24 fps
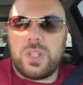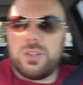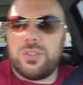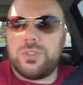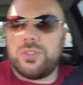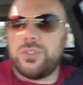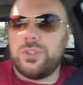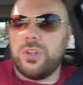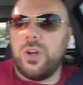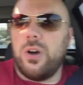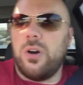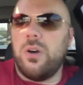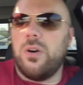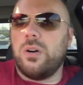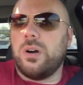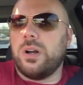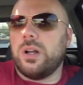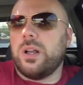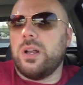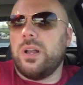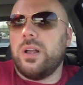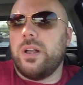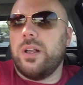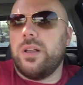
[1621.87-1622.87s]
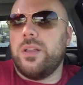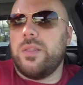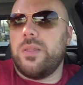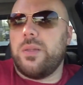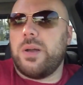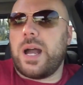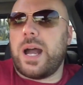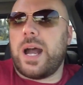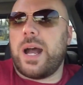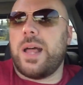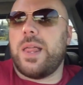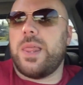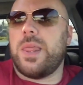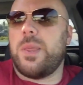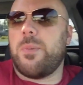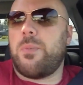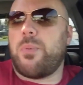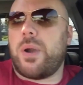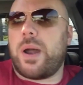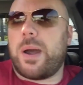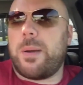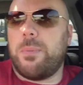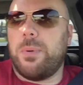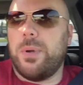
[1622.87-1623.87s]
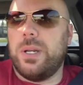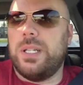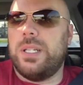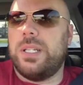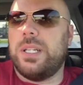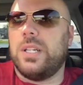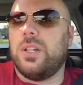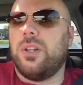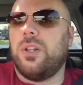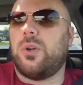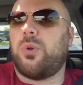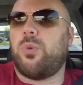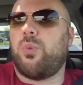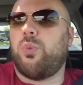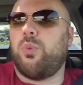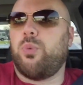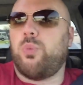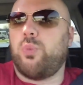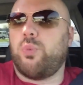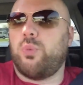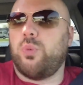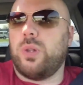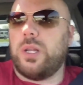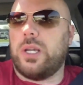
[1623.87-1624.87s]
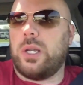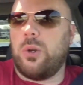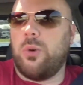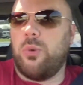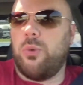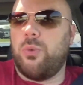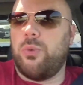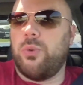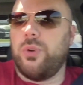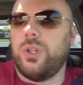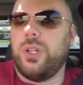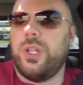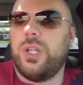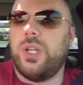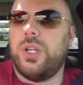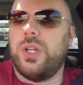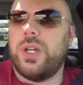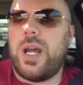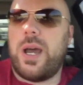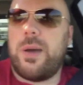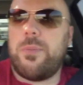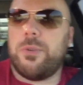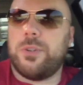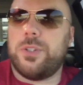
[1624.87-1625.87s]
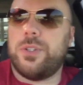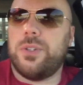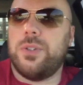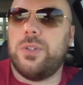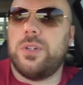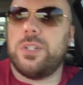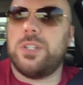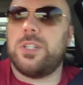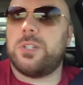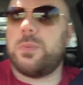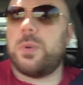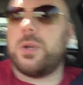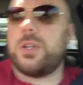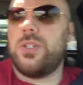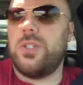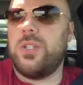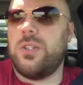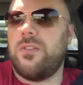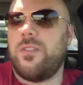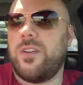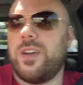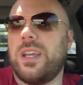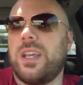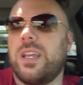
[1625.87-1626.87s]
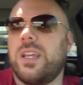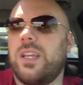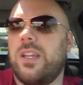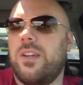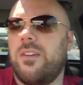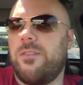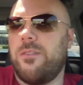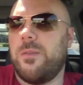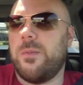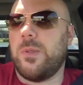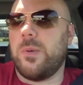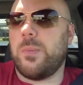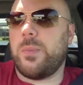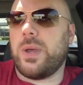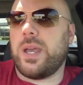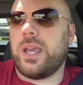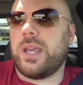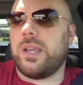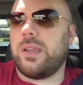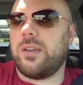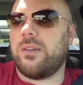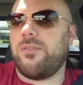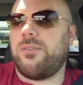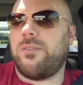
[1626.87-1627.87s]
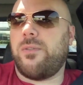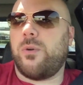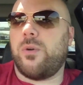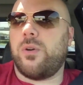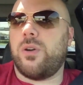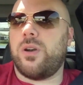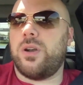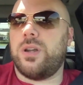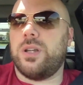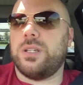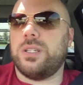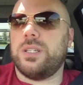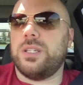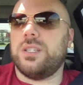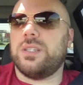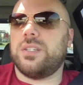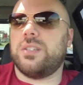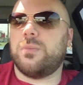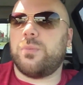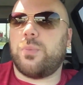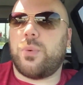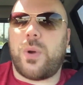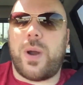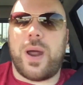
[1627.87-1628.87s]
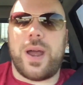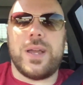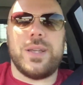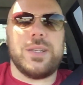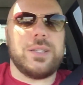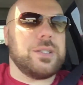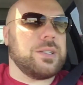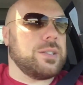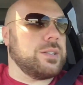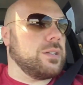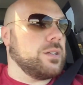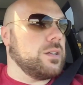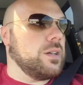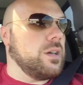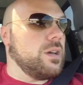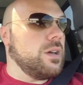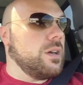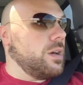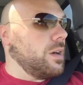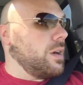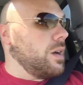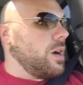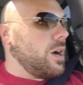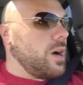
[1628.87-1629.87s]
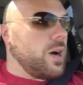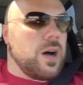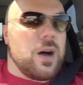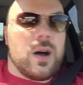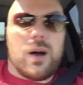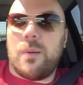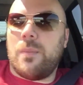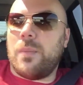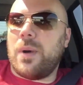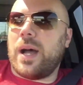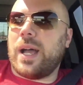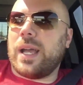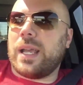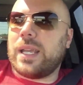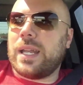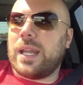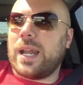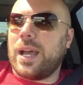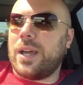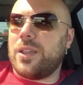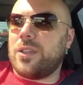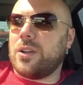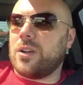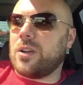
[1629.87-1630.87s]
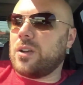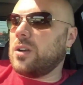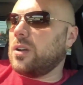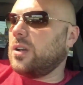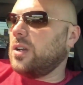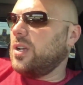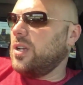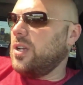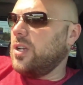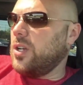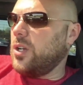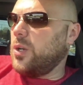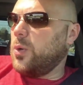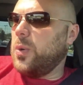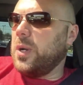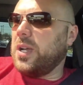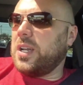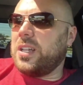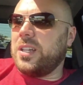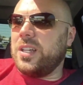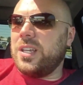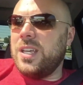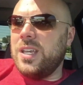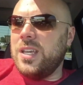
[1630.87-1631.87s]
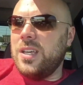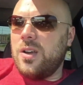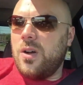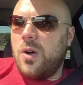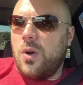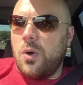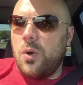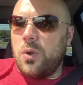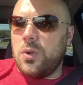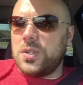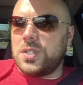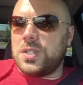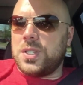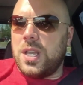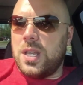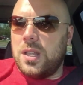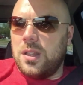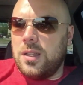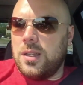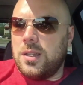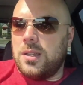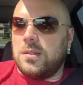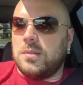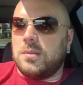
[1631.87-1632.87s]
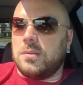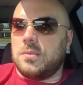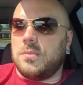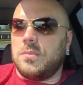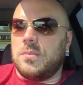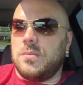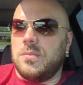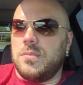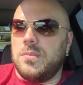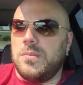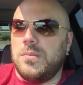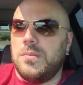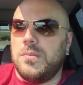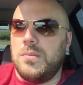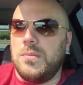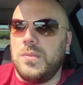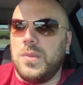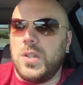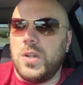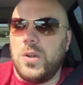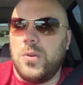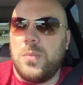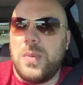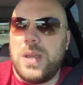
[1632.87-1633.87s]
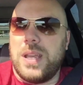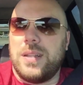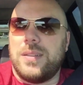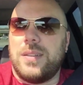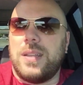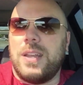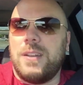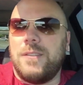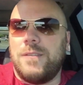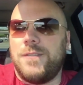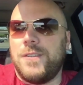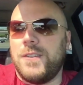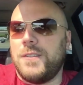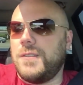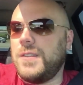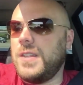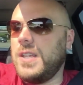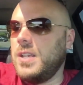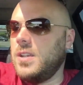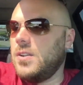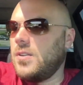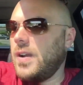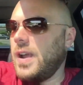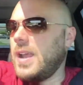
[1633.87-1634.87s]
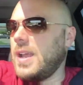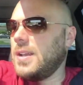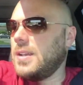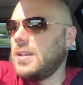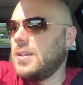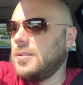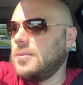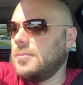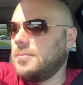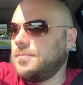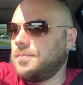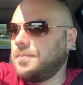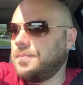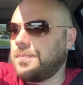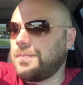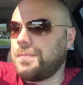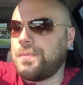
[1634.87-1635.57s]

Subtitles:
So the property did look like a really good opportunity, especially if I could get it from the bank for a decent price. I could either quickly wholesale it, you know, make 10, 15 grand,